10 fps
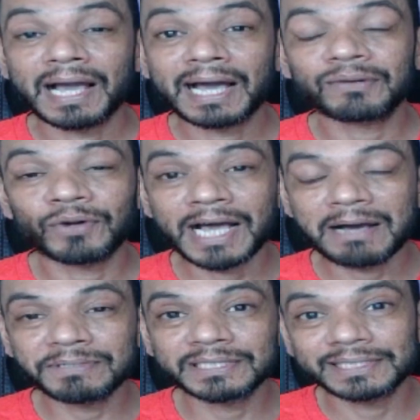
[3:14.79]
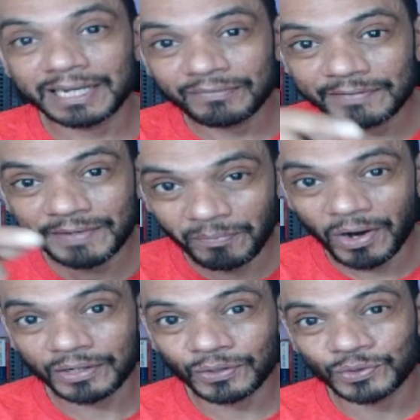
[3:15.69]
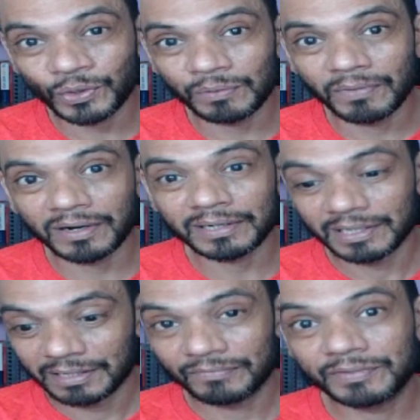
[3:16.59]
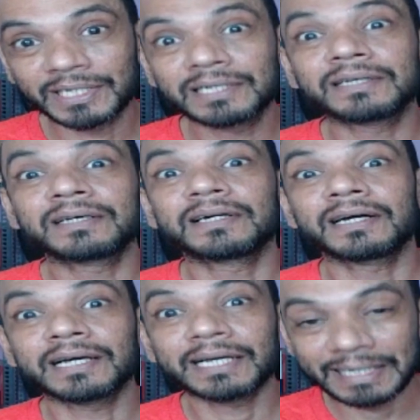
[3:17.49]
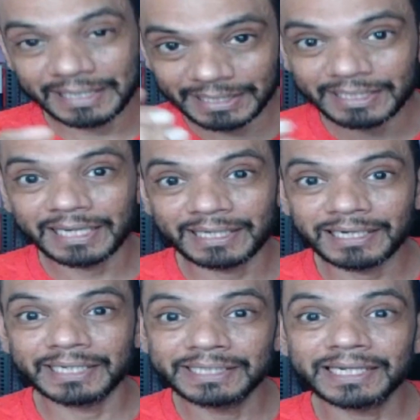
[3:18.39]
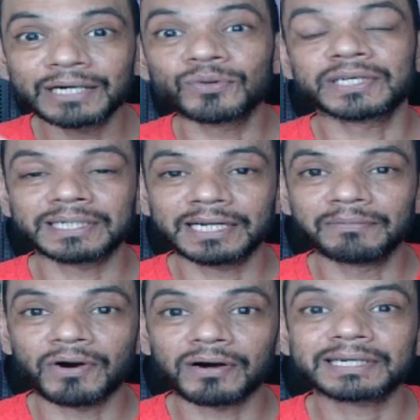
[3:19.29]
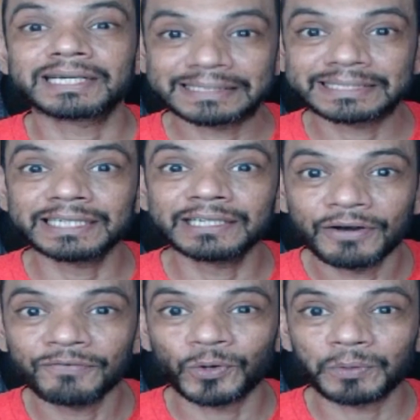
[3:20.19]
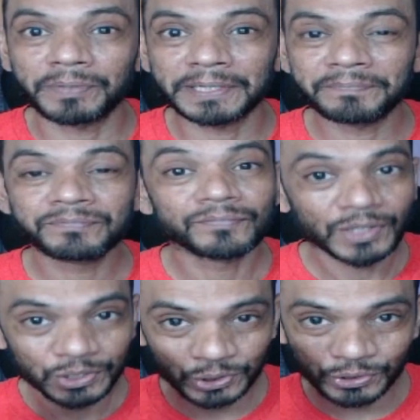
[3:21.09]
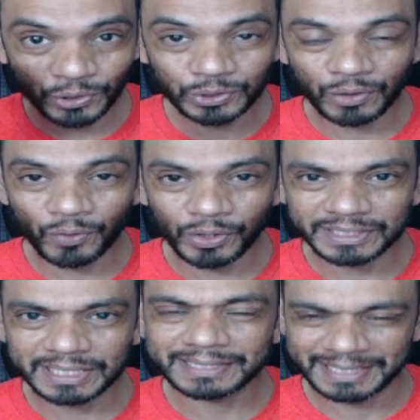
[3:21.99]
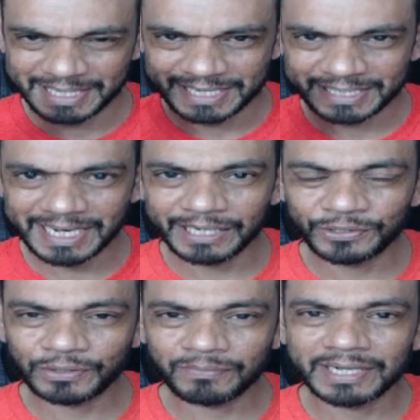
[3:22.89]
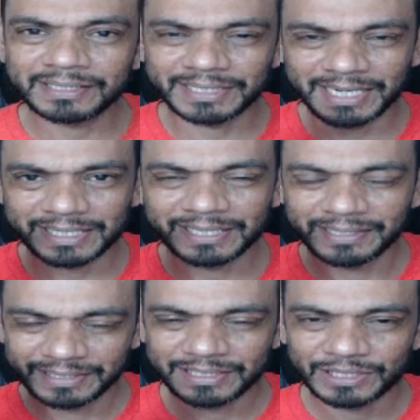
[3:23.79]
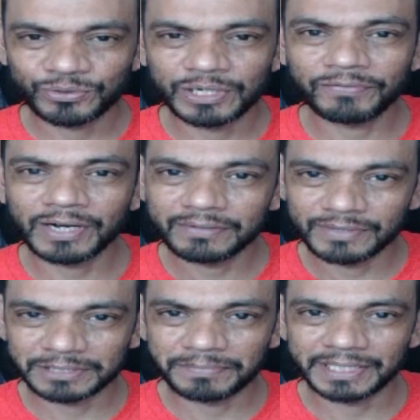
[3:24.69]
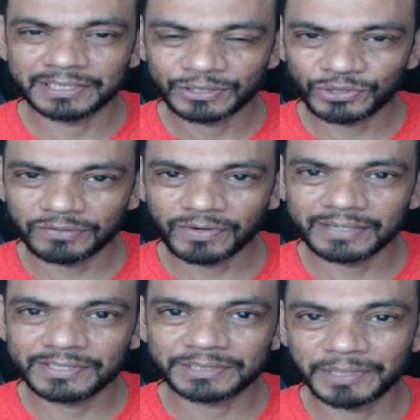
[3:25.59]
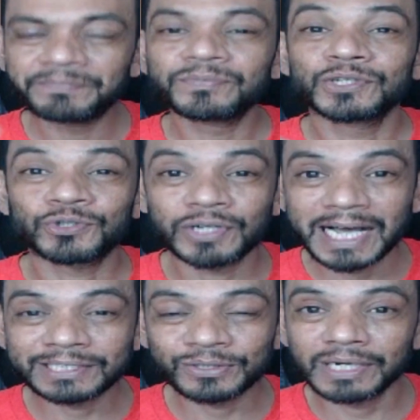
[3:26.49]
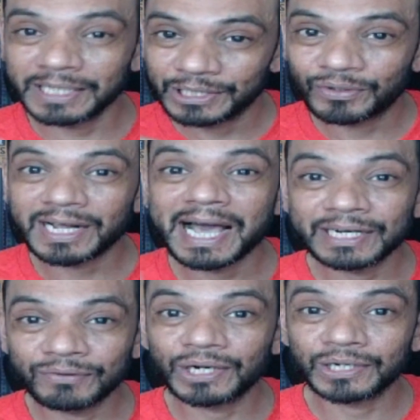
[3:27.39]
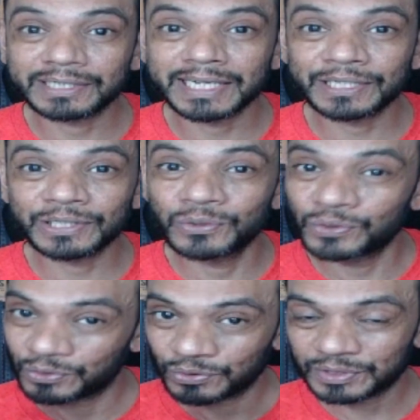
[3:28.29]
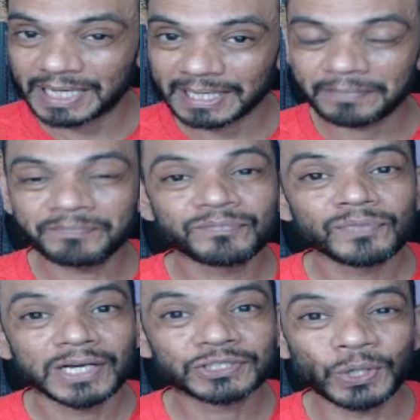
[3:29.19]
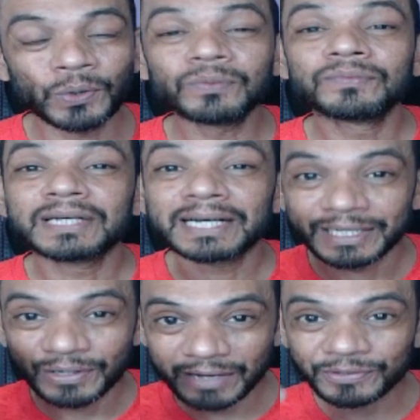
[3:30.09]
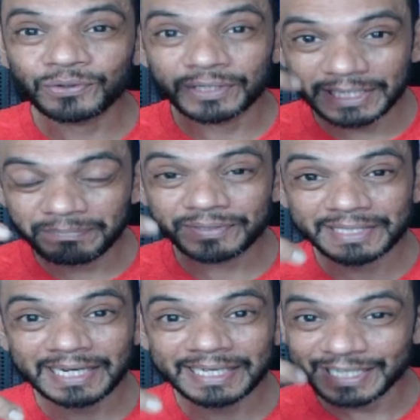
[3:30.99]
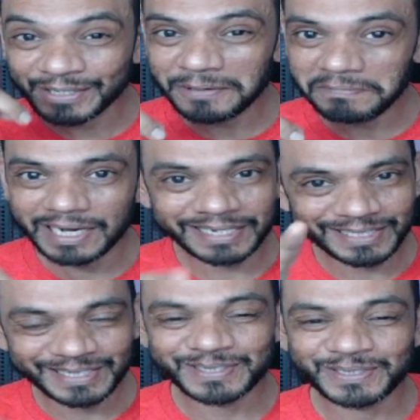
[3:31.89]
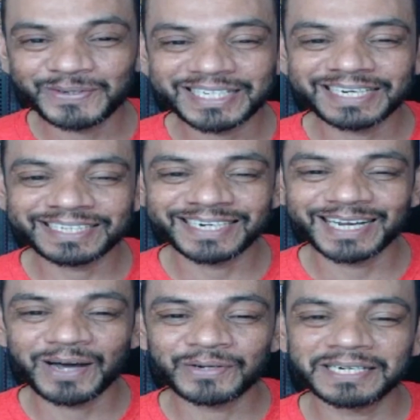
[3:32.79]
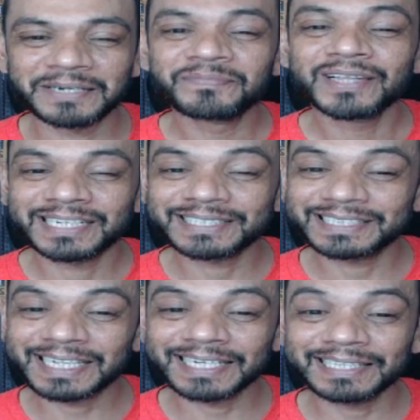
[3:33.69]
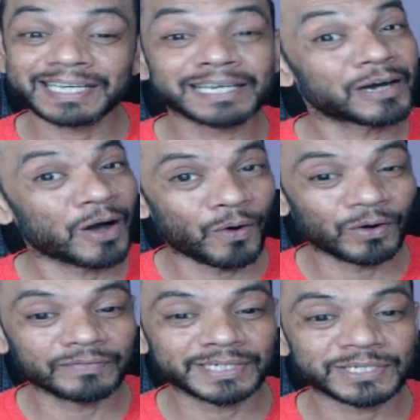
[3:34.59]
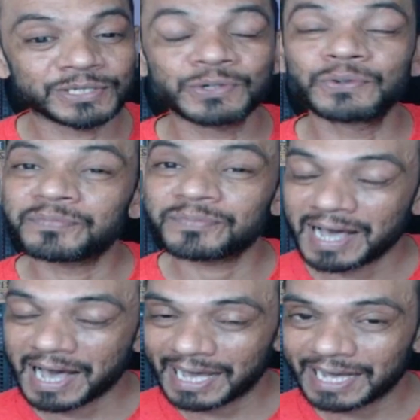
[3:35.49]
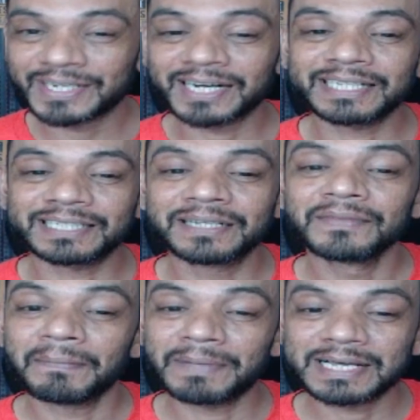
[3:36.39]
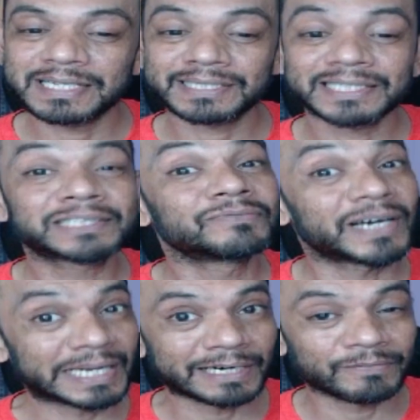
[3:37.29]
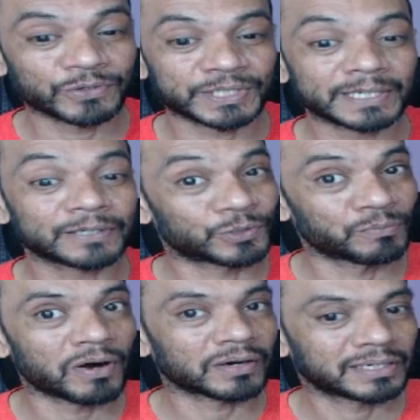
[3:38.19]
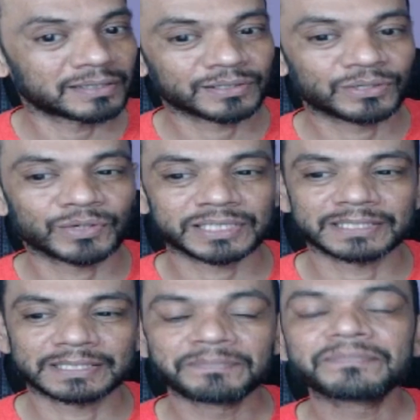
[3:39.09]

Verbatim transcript: And what happens is that when we mark on the OMR, we inadvertently mark C for B. So in order to avoid this, tell in your mind that 25 is B, 25 is B. So naturally, your hand will take you there. So you have to keep telling in your mind, don't tell it in louder. That's the second thing all winners do. I have done it because it's very confusing to mark questions.